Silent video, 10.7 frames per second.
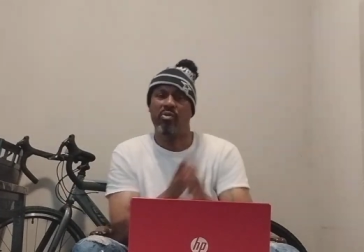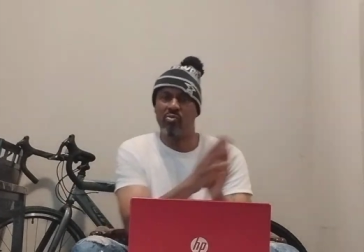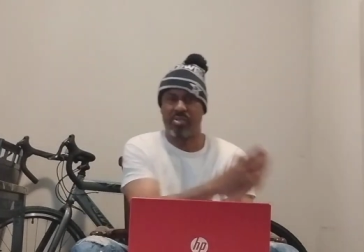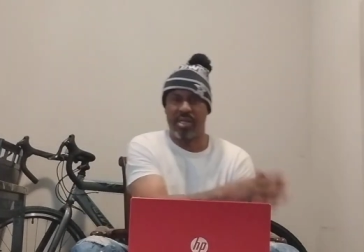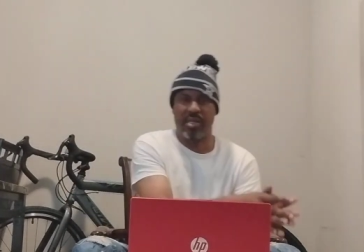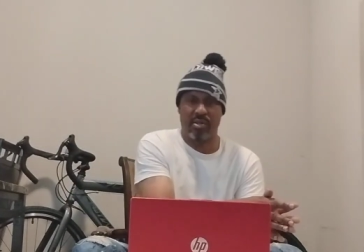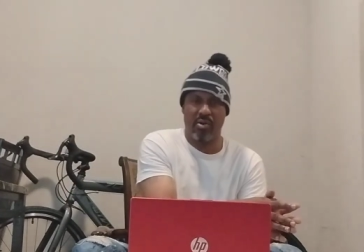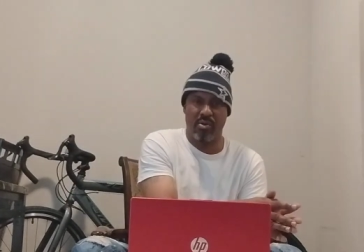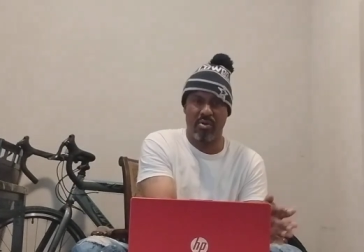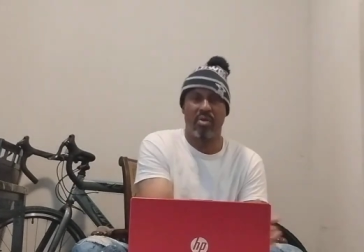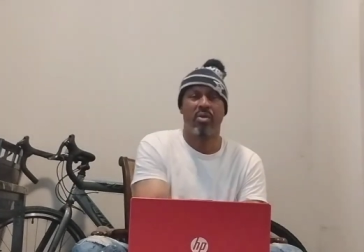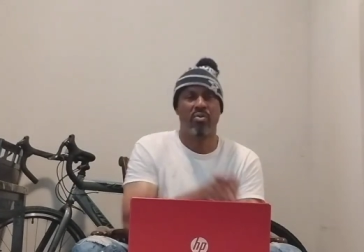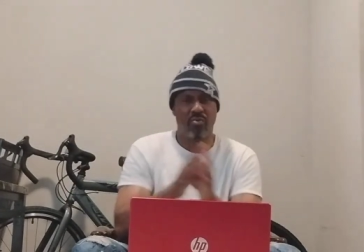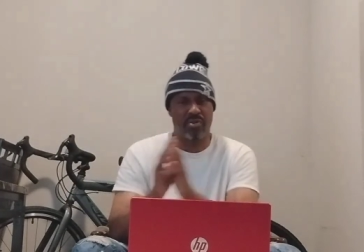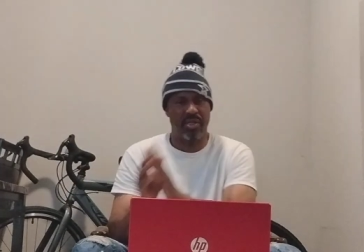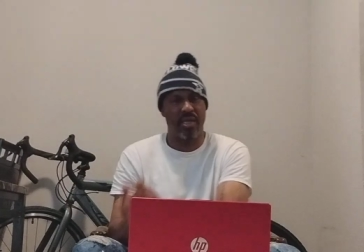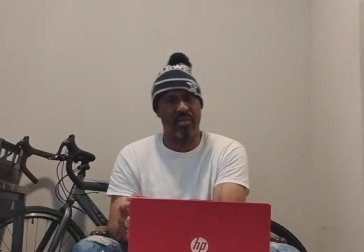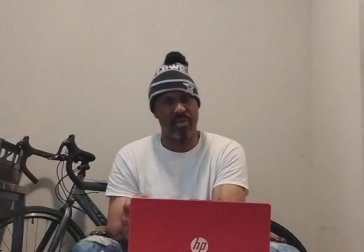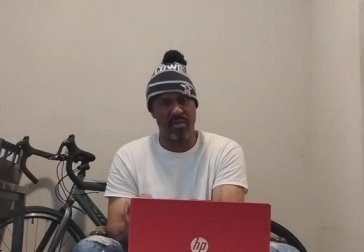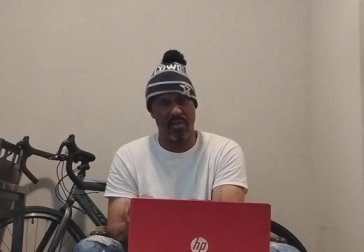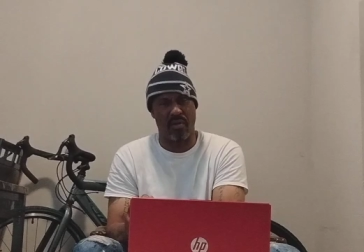You said it to her. You said
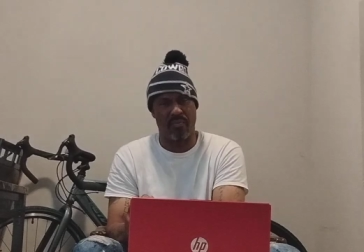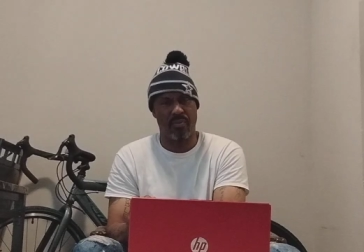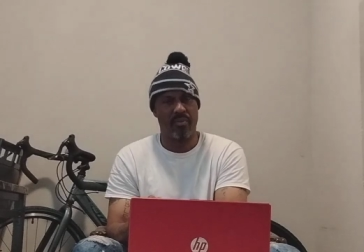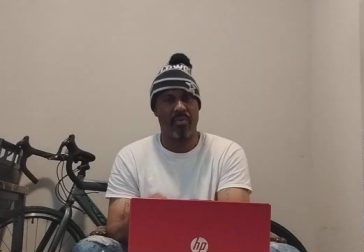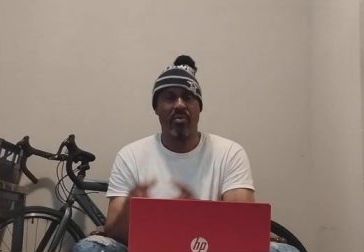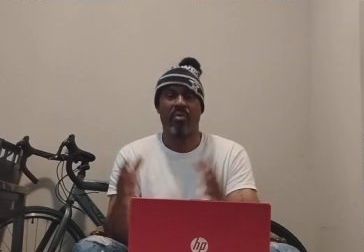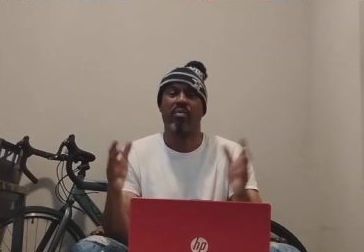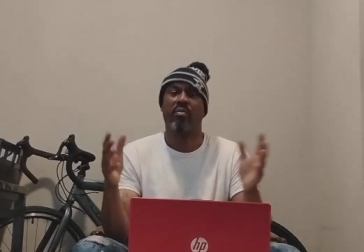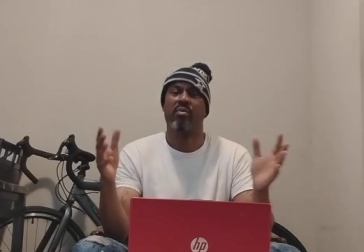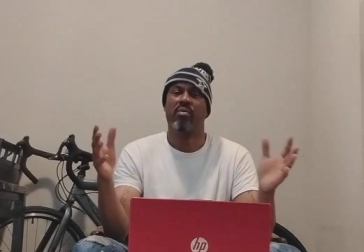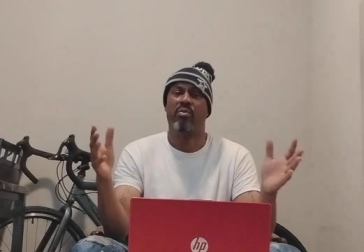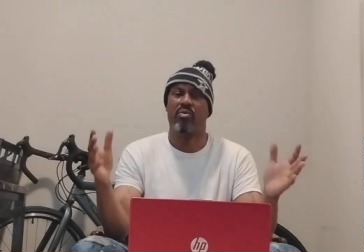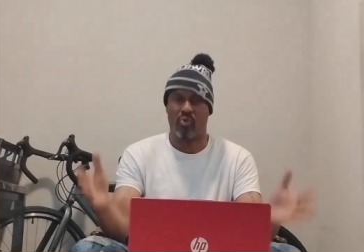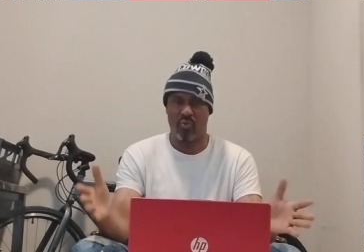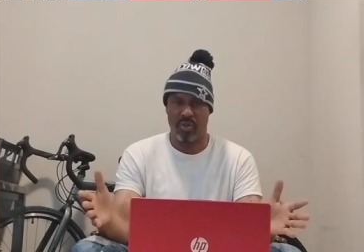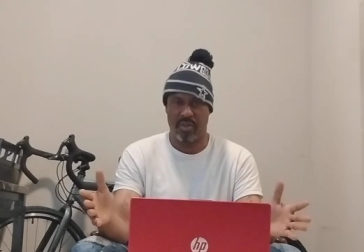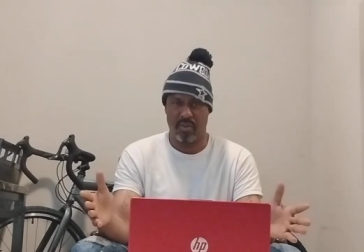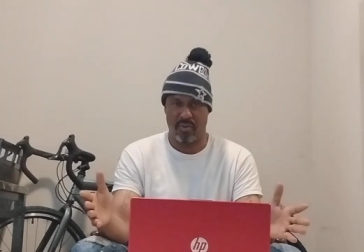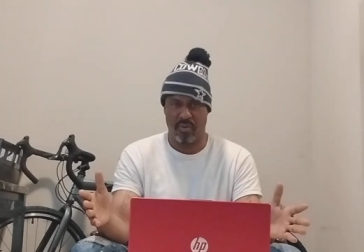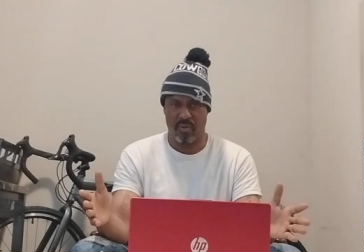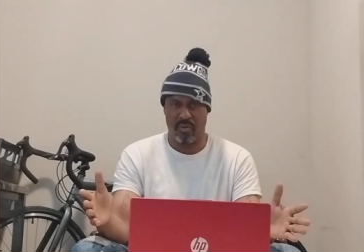it to her. Do
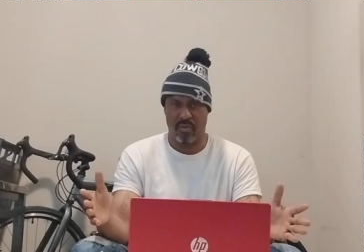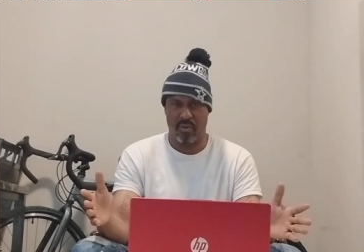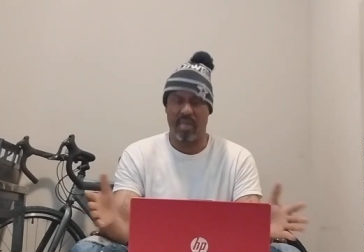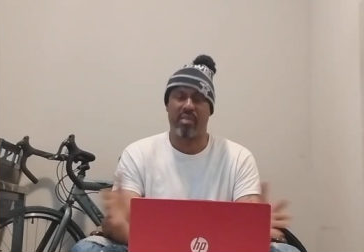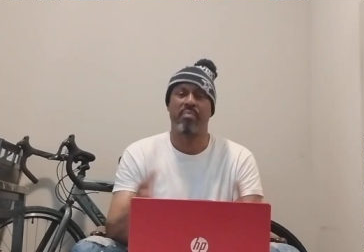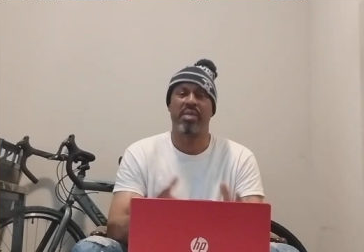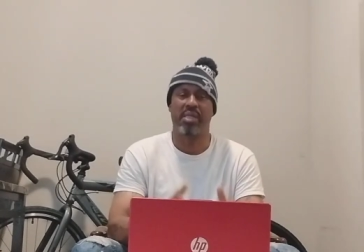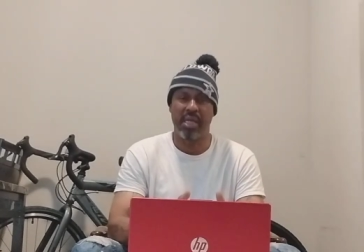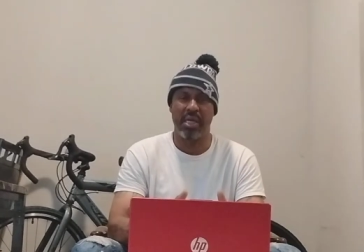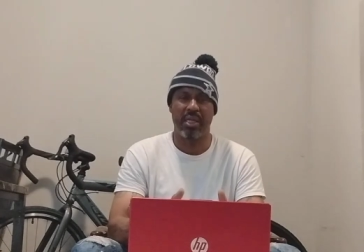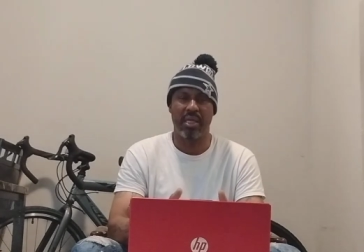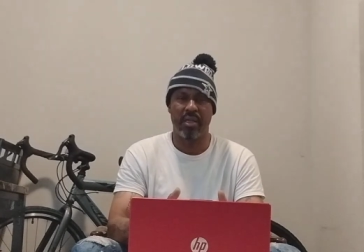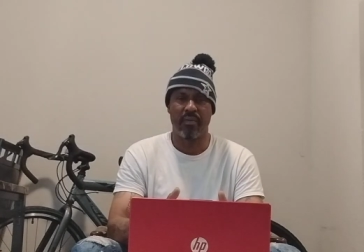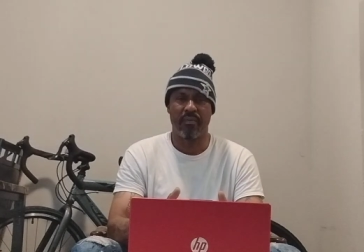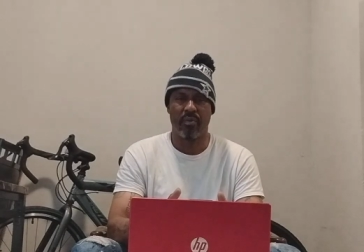it at the beginning.